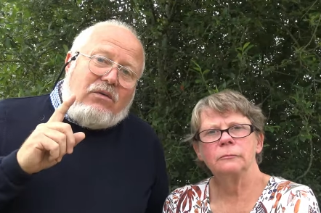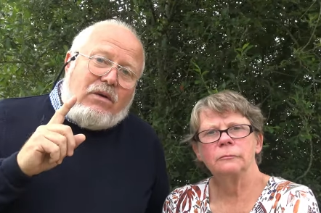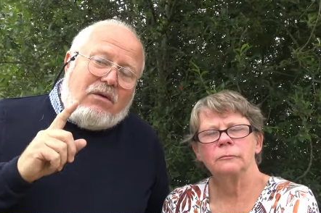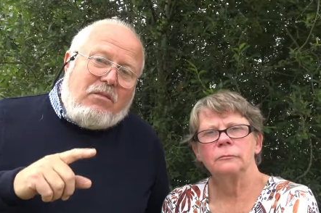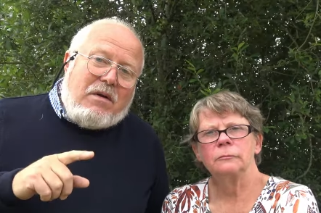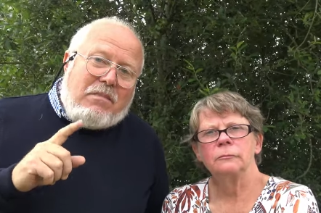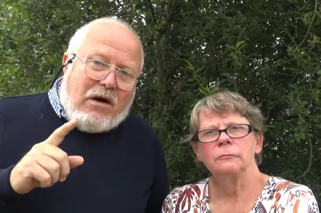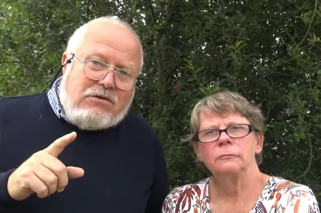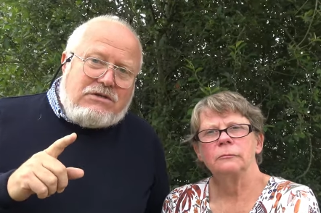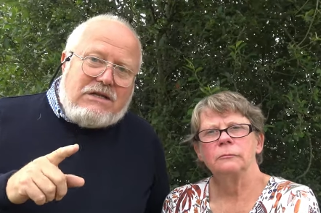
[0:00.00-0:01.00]
Speaker 1: we will be
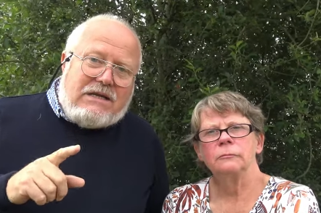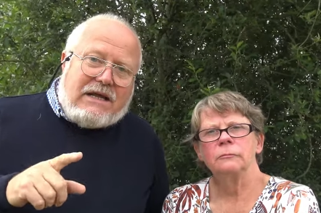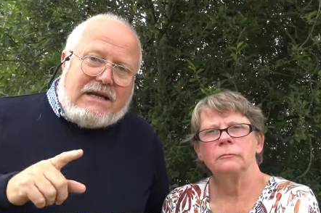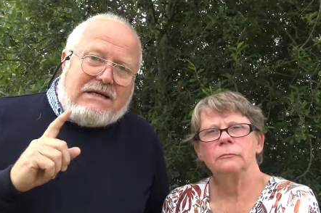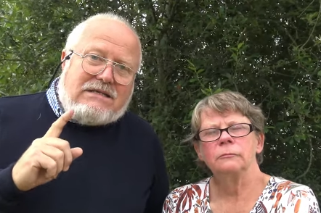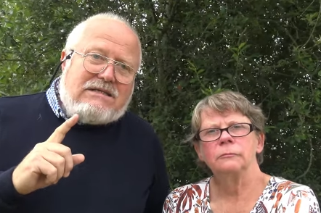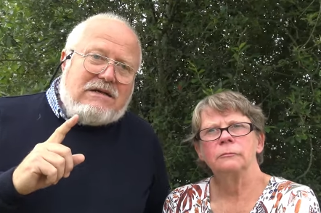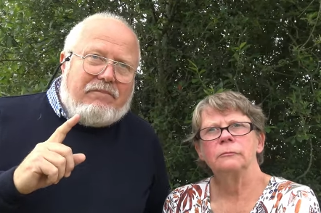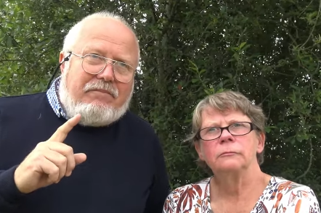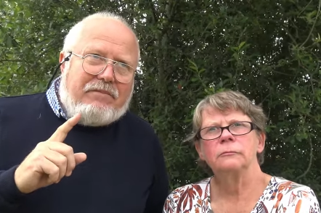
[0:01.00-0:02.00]
posting these
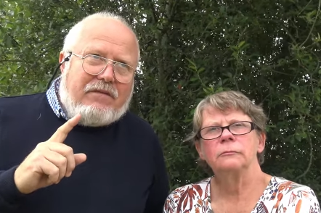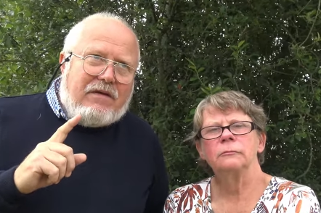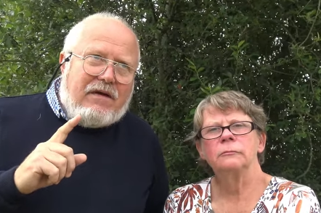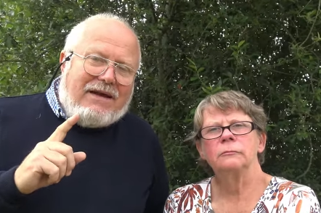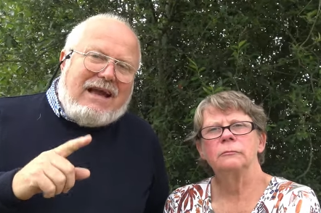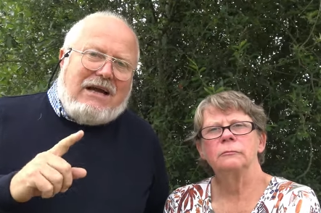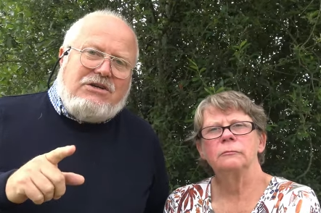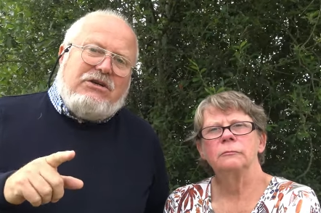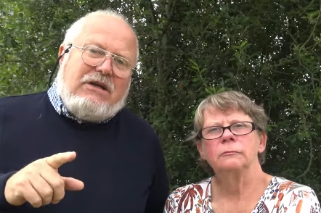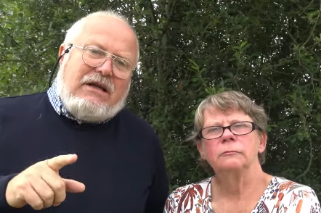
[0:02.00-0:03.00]

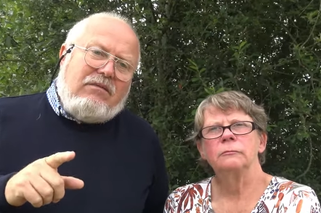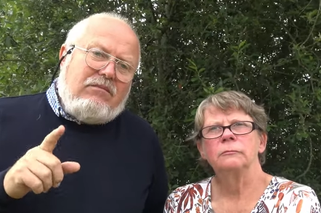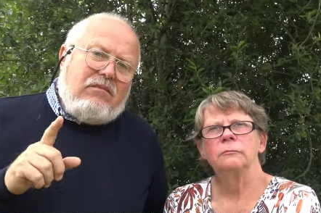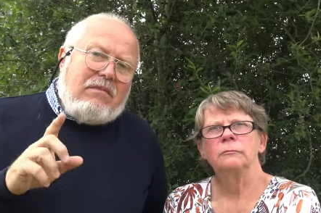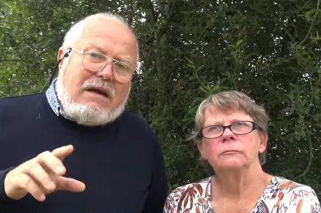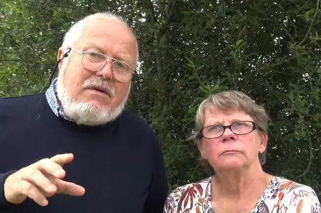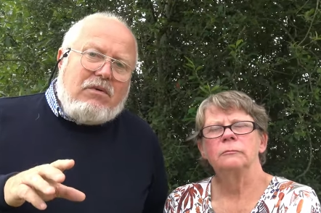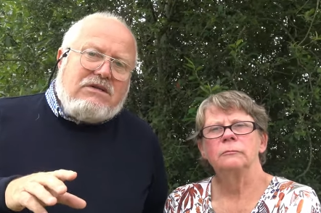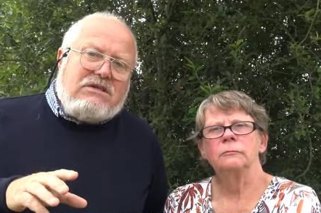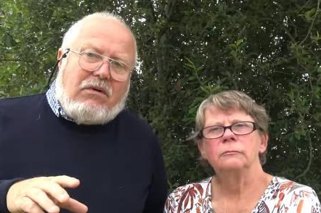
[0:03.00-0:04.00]
occasionally maybe
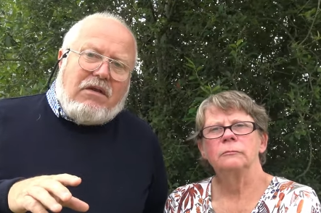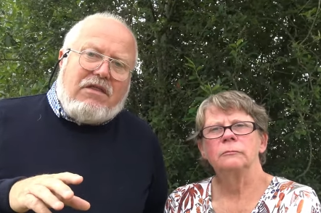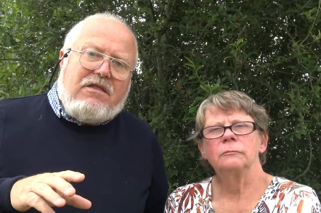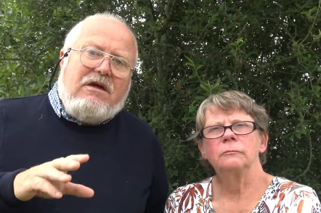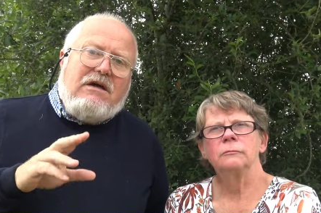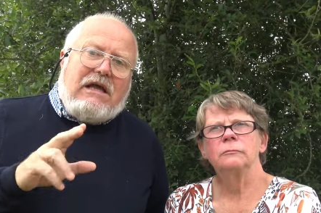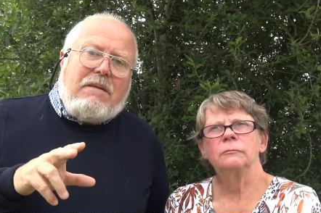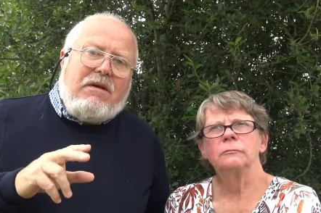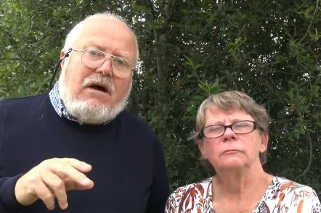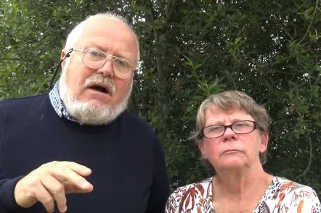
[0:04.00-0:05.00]
once a month
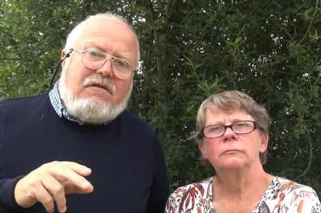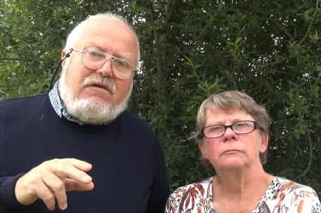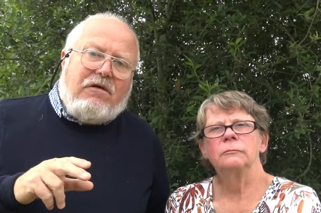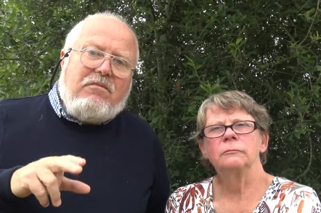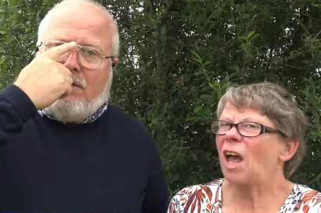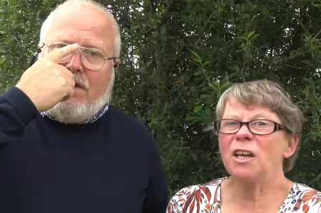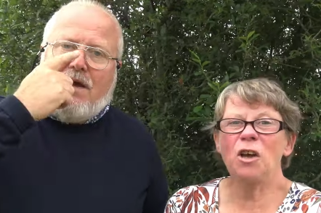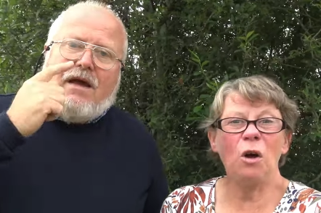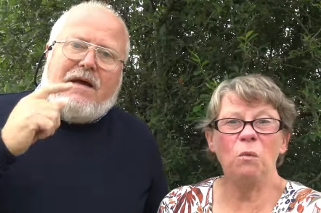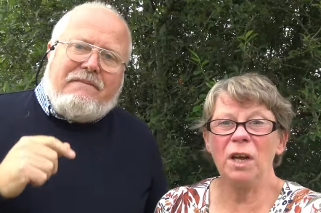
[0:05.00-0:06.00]
keep an eye out for them
Speaker 2: I
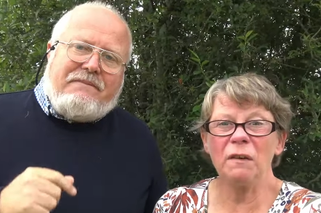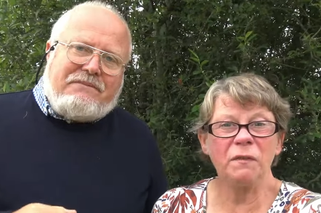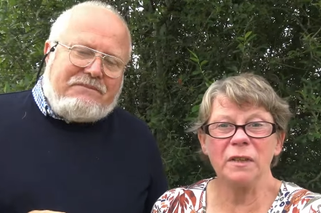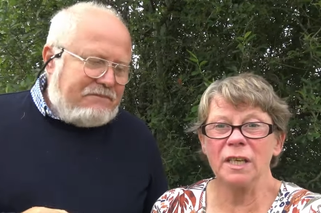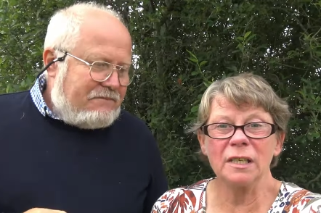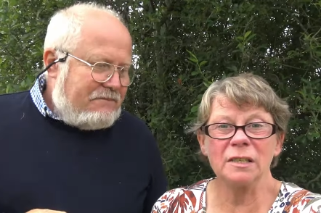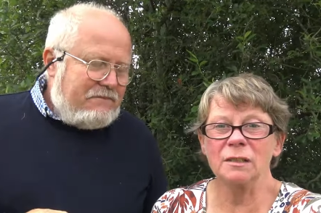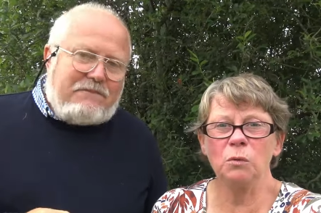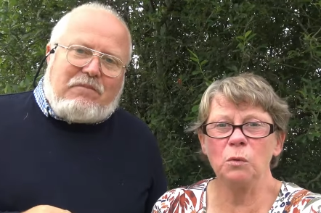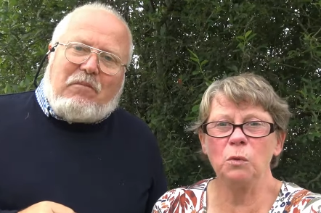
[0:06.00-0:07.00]
can't wait for this
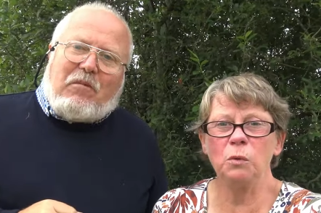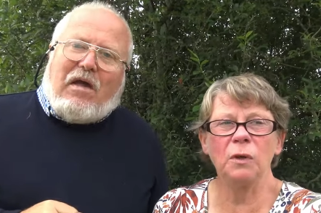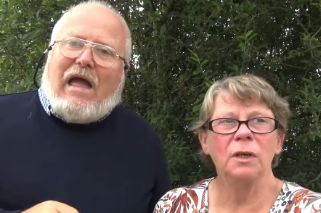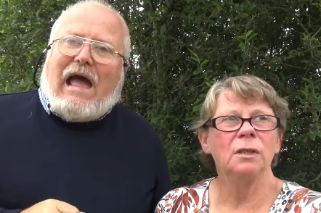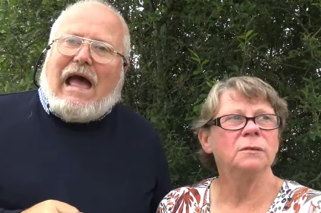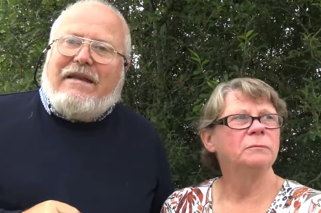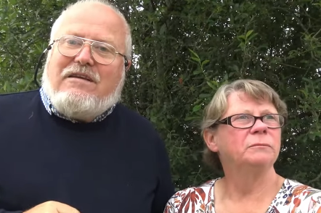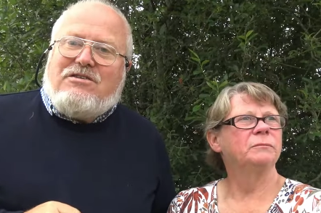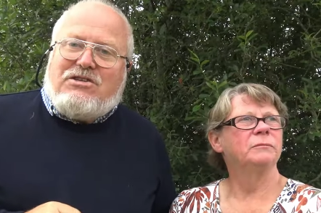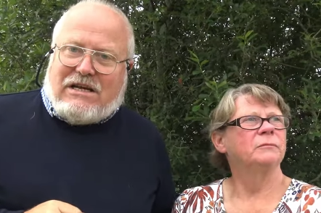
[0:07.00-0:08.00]
Oof.
Speaker 1: And
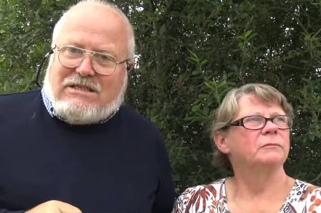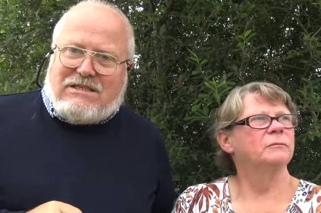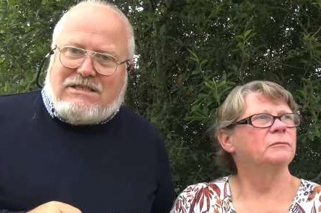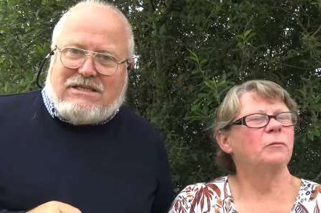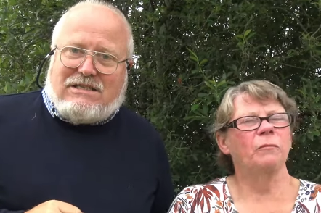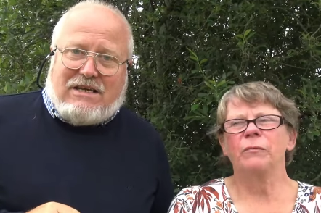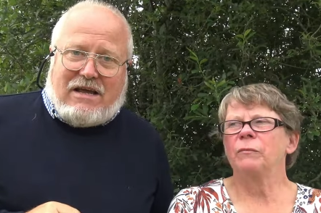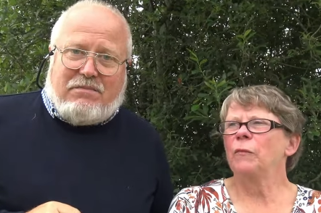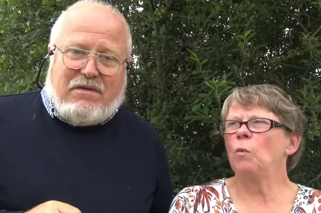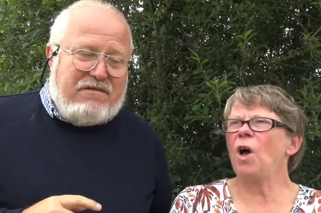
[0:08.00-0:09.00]
as Jan's
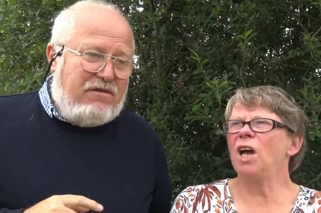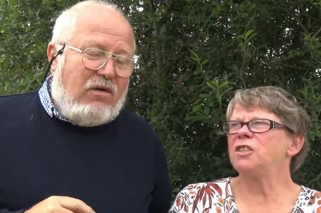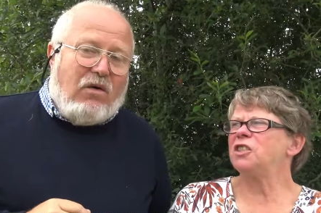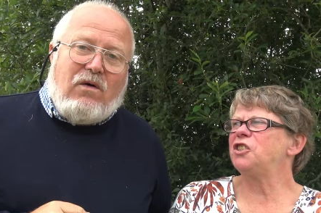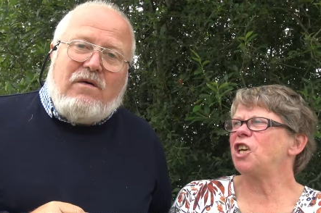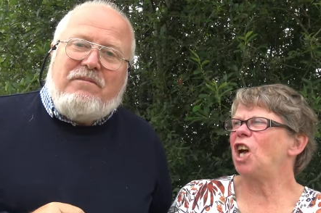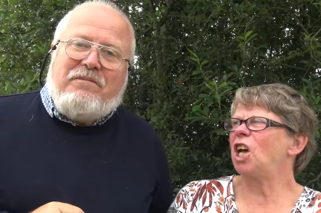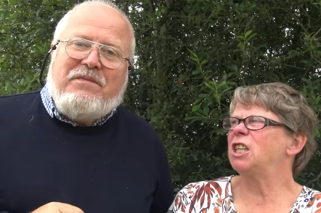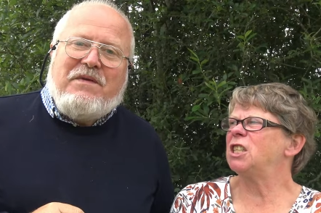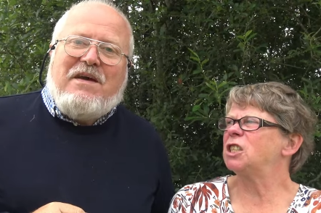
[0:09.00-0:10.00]
said before, wined and
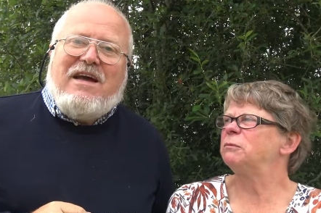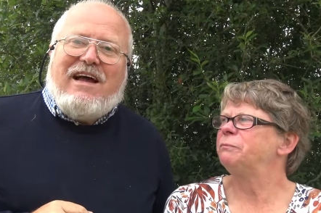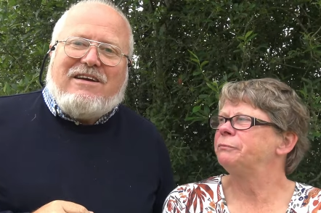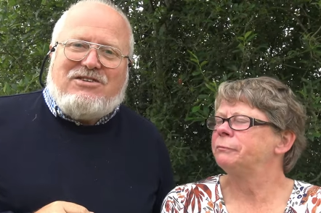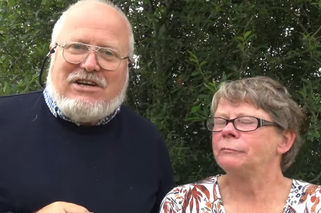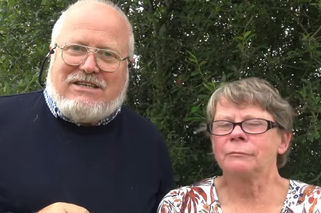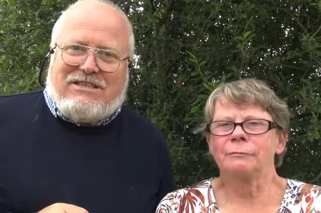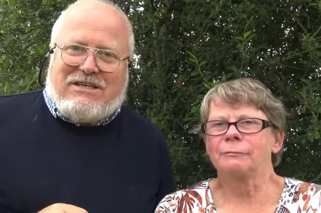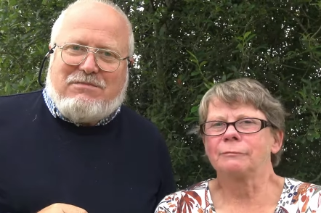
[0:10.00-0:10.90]
dined. As Jan says